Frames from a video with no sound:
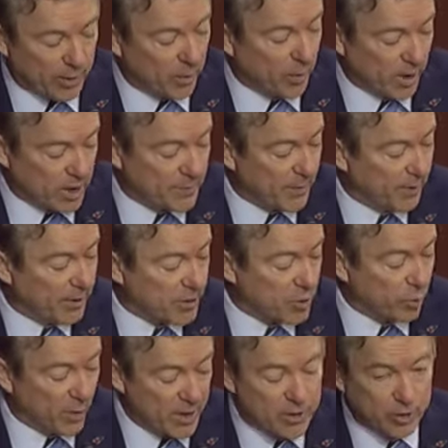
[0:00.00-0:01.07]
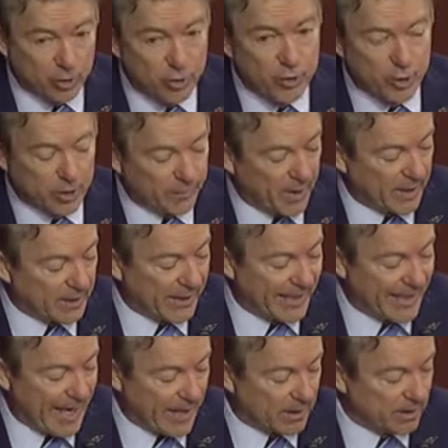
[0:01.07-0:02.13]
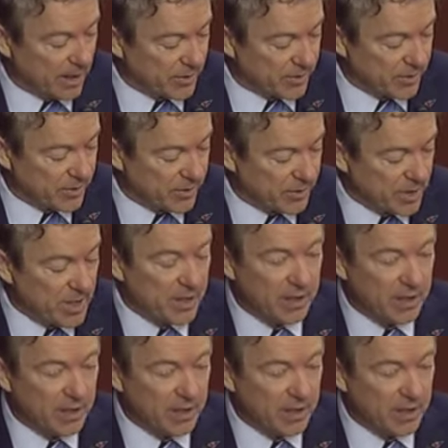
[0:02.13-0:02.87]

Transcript: experience resolution by late adolescence